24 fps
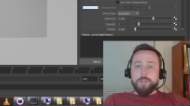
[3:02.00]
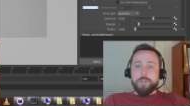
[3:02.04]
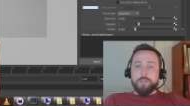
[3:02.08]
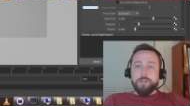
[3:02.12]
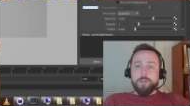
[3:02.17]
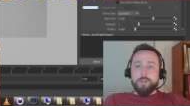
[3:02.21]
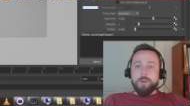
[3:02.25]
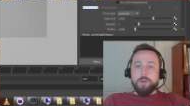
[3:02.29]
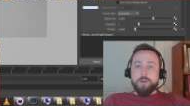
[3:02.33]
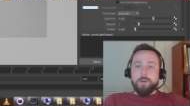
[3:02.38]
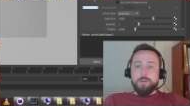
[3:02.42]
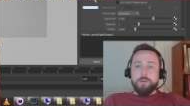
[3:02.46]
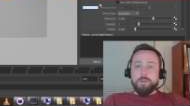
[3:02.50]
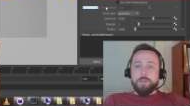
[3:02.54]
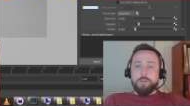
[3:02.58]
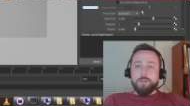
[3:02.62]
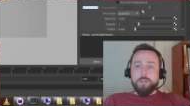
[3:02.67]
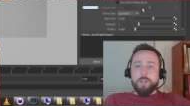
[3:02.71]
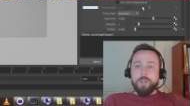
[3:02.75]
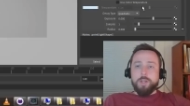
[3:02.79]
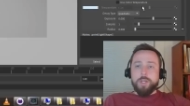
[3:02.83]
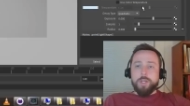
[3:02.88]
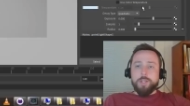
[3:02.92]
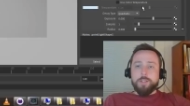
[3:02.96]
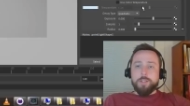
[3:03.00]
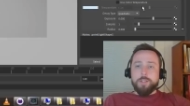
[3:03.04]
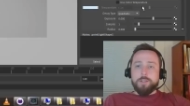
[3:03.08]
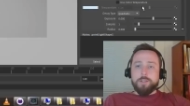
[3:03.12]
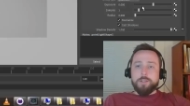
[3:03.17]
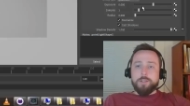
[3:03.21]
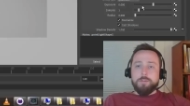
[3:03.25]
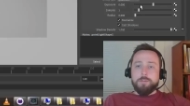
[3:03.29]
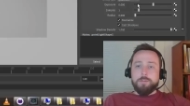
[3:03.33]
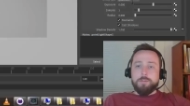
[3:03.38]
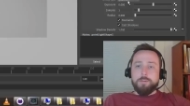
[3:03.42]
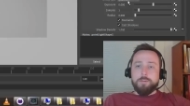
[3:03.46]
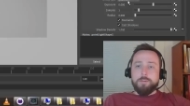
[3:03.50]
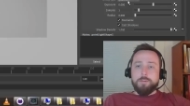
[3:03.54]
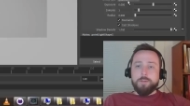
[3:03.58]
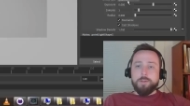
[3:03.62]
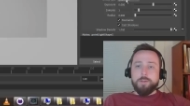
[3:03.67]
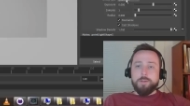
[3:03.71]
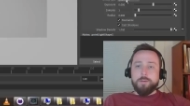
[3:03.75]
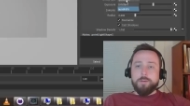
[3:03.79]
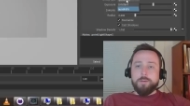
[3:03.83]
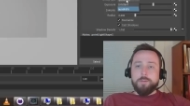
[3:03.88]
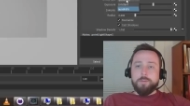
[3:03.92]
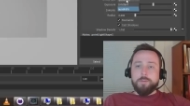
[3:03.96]
whereas Arnold lights
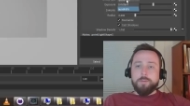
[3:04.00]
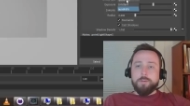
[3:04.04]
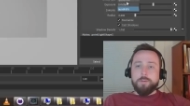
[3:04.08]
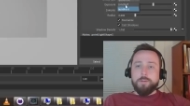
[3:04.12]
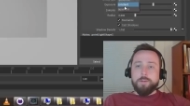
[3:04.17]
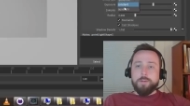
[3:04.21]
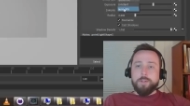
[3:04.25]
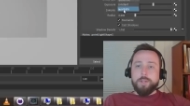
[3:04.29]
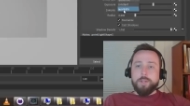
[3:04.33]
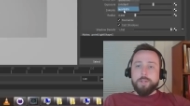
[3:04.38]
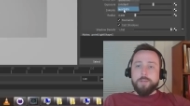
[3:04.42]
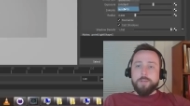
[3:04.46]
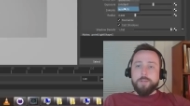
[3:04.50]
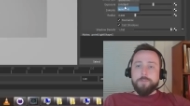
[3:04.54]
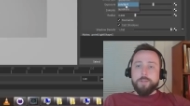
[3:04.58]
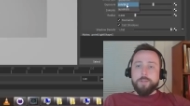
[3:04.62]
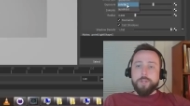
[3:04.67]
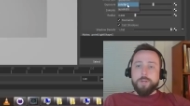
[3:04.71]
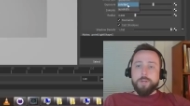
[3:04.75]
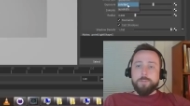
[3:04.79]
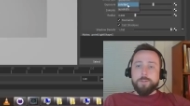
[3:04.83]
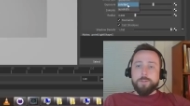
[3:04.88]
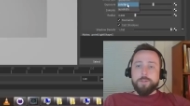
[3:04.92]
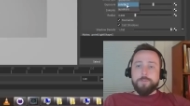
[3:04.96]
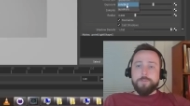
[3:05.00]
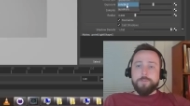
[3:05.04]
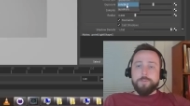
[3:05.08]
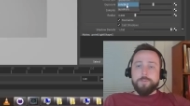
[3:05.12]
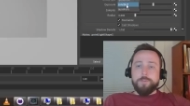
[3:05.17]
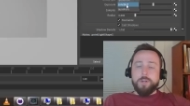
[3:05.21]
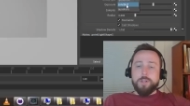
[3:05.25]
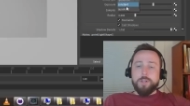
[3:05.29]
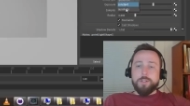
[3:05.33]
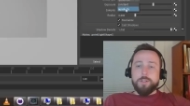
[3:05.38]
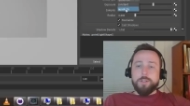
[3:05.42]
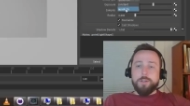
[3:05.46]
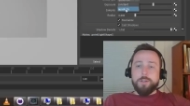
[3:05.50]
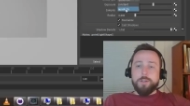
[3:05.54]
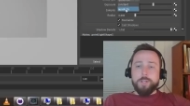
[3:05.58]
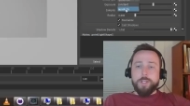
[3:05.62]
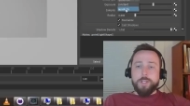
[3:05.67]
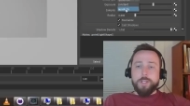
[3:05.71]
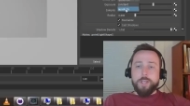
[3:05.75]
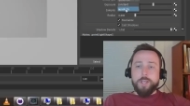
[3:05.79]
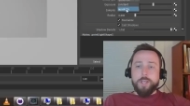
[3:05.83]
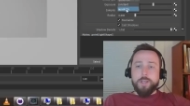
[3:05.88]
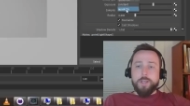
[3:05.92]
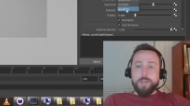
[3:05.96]
have the option of constant
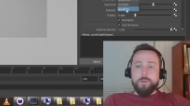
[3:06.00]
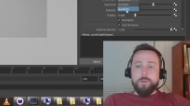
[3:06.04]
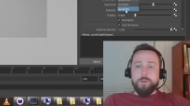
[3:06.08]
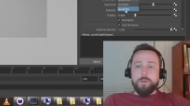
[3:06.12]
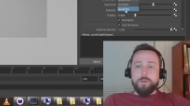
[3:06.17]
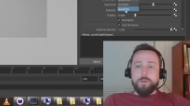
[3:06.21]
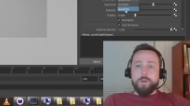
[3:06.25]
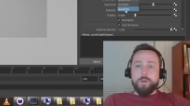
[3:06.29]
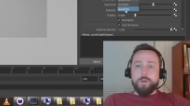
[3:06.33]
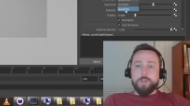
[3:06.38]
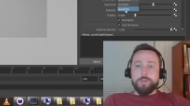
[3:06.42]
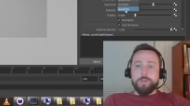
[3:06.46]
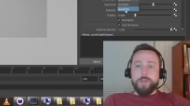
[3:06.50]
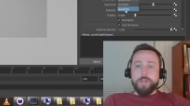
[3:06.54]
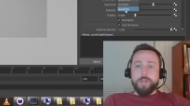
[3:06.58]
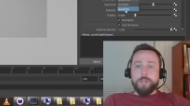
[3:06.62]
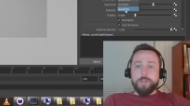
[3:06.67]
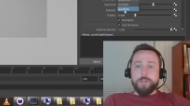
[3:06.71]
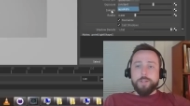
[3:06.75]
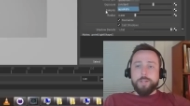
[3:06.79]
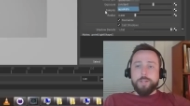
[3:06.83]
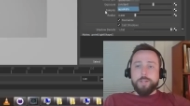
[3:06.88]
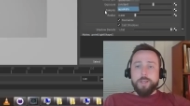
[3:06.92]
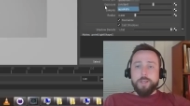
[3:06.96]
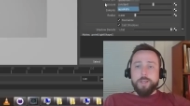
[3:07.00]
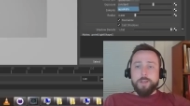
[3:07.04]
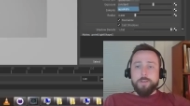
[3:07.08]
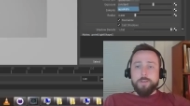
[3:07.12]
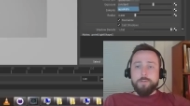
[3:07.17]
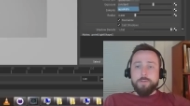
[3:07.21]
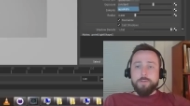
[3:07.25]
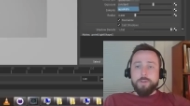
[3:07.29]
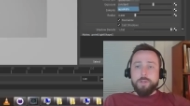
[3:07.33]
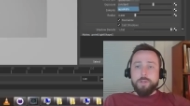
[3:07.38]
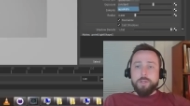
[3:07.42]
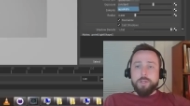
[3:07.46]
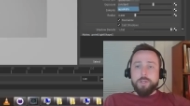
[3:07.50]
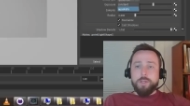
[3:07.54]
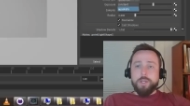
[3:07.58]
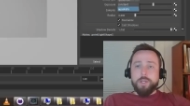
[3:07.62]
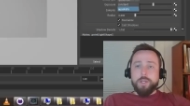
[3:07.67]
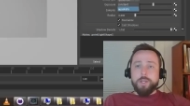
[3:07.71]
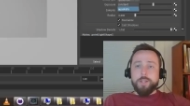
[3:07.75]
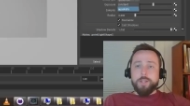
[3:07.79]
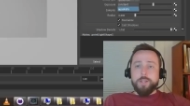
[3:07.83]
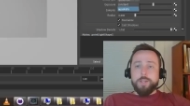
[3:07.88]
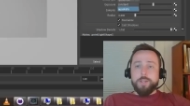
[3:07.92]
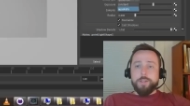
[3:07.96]
decay or quadratic decay,
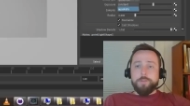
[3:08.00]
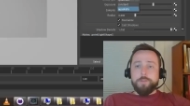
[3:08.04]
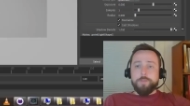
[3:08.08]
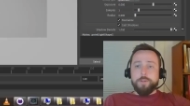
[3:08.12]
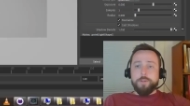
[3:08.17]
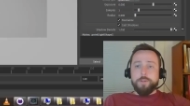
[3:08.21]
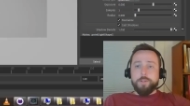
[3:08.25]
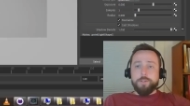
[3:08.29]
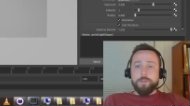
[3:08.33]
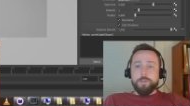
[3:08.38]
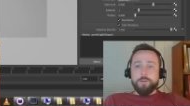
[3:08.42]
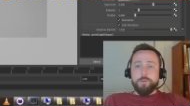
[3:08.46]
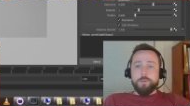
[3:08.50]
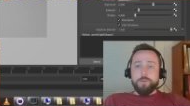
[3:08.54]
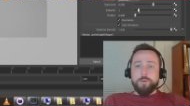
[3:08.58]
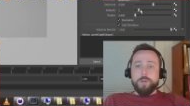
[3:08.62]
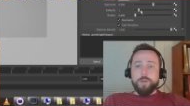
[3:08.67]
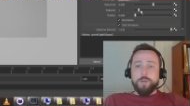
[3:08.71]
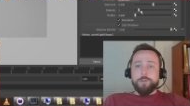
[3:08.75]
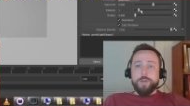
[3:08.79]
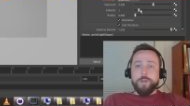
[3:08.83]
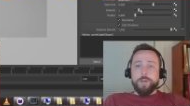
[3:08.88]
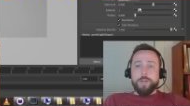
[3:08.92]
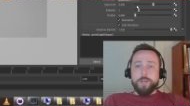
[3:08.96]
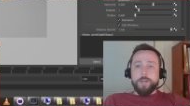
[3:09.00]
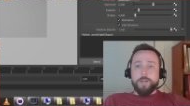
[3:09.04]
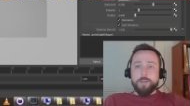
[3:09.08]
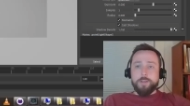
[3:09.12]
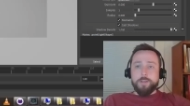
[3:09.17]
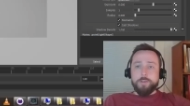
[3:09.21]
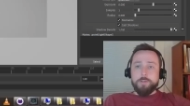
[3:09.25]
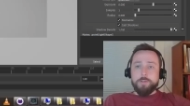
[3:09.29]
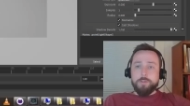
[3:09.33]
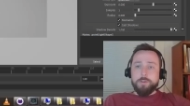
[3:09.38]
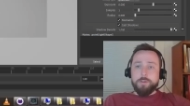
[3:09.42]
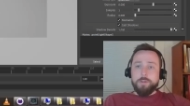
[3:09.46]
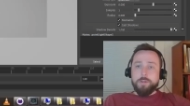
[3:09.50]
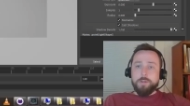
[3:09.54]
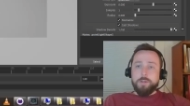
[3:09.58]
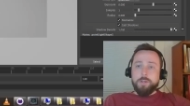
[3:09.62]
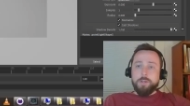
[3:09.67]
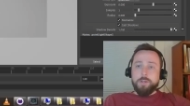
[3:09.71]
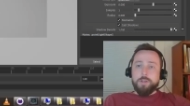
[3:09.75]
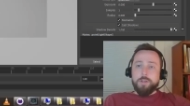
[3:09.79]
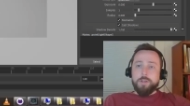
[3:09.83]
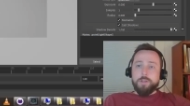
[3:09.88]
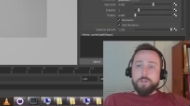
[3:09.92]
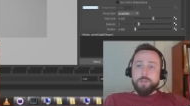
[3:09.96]
and they default to quadratic.
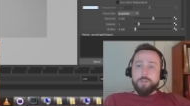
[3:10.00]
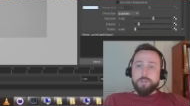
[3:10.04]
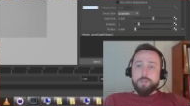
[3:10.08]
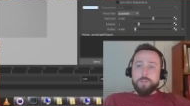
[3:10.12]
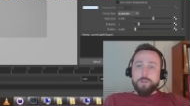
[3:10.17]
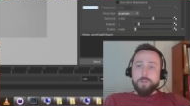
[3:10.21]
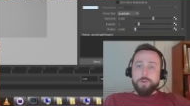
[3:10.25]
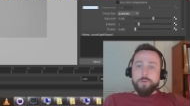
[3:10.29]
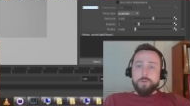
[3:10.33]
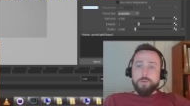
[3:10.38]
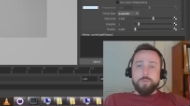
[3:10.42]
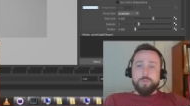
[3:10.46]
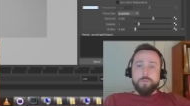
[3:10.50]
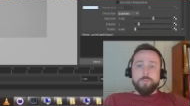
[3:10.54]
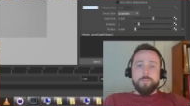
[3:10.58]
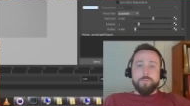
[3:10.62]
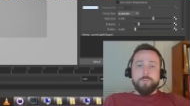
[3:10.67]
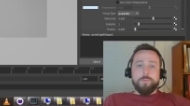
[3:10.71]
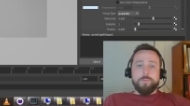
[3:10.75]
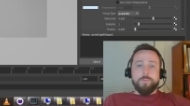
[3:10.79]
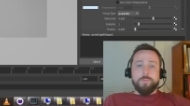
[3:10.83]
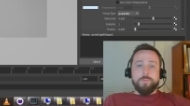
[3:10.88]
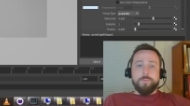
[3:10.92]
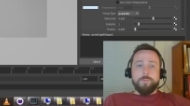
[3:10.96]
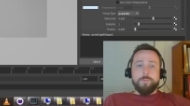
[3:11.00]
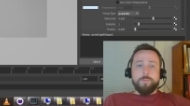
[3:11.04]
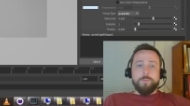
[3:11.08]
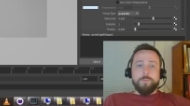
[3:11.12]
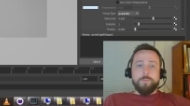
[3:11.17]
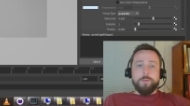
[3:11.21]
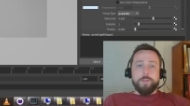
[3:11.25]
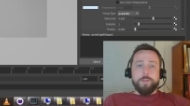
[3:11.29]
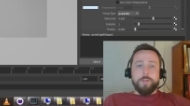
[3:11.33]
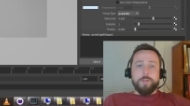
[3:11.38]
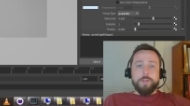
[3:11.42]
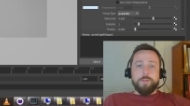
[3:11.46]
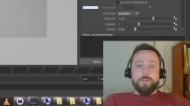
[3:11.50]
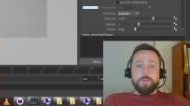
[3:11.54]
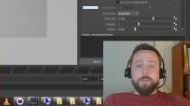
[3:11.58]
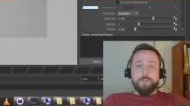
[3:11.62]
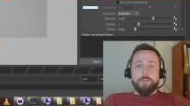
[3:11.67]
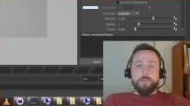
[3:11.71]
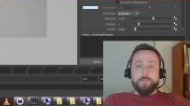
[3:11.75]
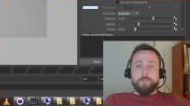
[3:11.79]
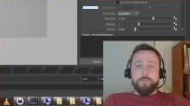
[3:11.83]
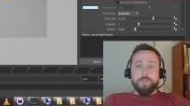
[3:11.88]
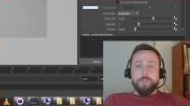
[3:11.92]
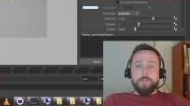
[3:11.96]
So for the,
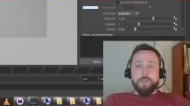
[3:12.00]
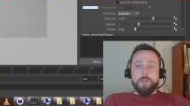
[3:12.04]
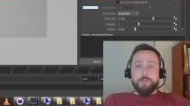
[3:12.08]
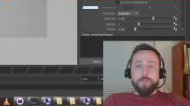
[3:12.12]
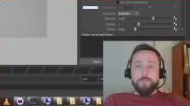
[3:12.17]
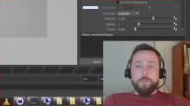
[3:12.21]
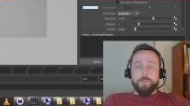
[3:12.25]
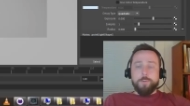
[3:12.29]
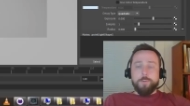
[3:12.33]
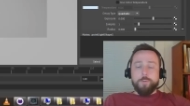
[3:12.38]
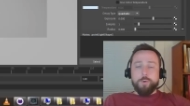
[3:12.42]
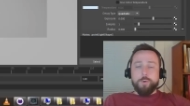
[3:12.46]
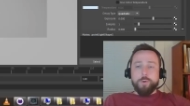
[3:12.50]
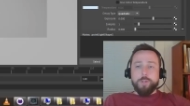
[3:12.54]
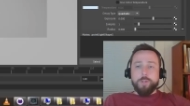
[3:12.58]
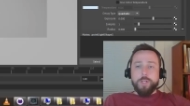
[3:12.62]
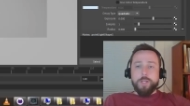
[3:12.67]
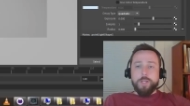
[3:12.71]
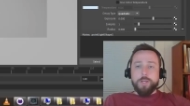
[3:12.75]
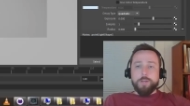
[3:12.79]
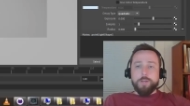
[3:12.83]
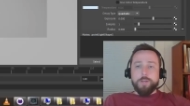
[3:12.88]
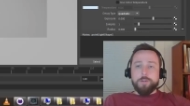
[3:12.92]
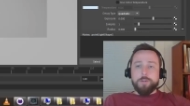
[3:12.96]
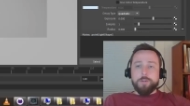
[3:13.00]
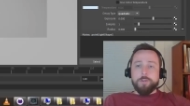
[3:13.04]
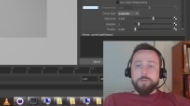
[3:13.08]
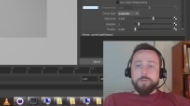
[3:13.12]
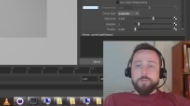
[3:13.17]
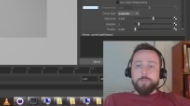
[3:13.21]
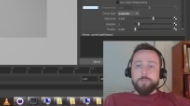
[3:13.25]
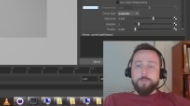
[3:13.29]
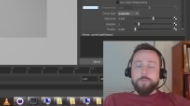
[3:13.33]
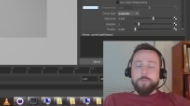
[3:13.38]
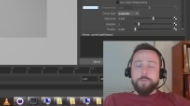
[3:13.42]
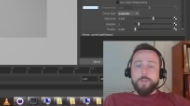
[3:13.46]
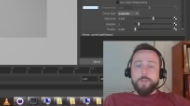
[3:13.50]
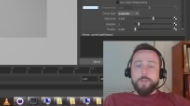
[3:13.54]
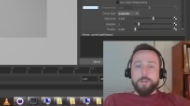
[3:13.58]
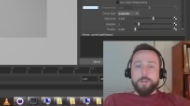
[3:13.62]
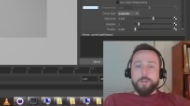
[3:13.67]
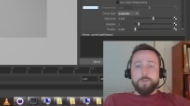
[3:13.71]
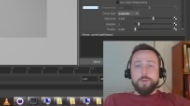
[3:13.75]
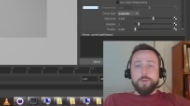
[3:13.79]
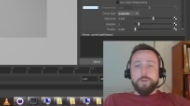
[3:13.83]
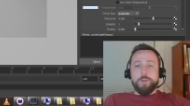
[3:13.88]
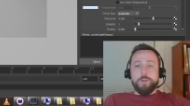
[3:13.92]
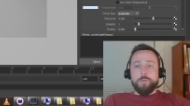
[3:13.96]
the viewport lighting to
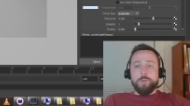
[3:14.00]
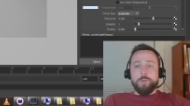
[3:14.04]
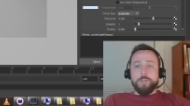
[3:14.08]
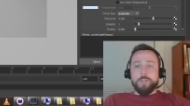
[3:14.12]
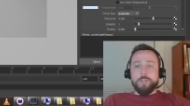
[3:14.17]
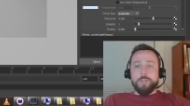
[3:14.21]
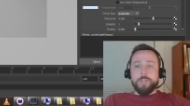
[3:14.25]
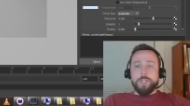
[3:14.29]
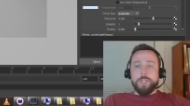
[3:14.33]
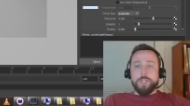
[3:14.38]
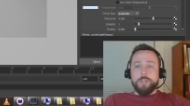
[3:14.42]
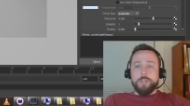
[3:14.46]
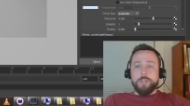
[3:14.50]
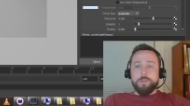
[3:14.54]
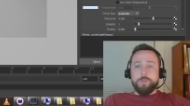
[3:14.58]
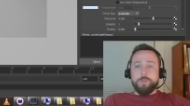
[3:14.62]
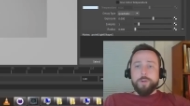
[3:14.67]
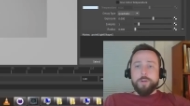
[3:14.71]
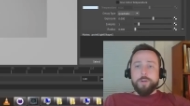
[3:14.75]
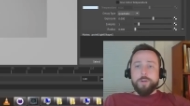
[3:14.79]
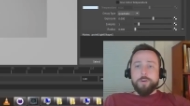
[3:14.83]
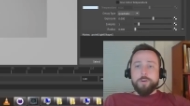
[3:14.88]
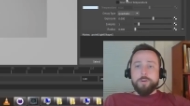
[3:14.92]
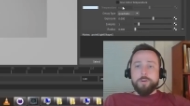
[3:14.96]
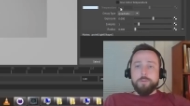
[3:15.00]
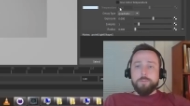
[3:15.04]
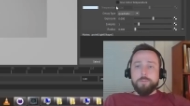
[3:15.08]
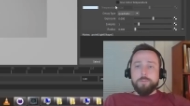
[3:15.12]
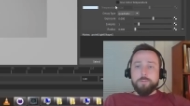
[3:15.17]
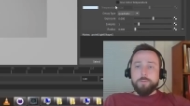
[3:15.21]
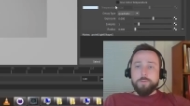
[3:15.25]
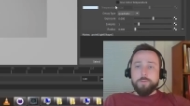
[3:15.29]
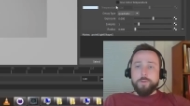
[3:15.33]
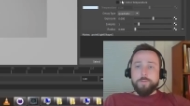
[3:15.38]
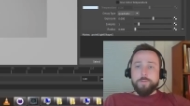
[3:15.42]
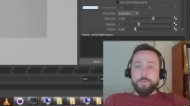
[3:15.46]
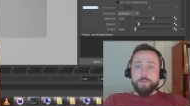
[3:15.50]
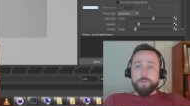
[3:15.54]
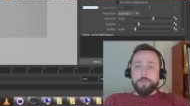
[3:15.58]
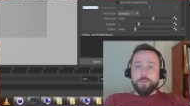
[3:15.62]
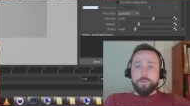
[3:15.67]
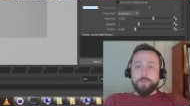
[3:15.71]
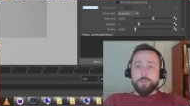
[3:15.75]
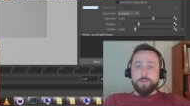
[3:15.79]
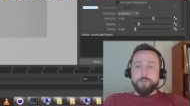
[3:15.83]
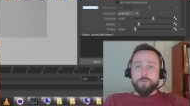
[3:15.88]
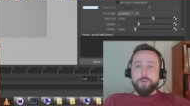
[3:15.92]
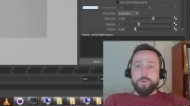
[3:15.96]
reflect what you will see in the render, you have to
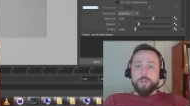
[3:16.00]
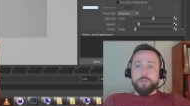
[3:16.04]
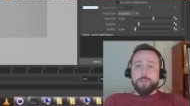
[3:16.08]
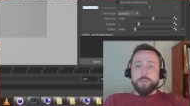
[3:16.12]
choose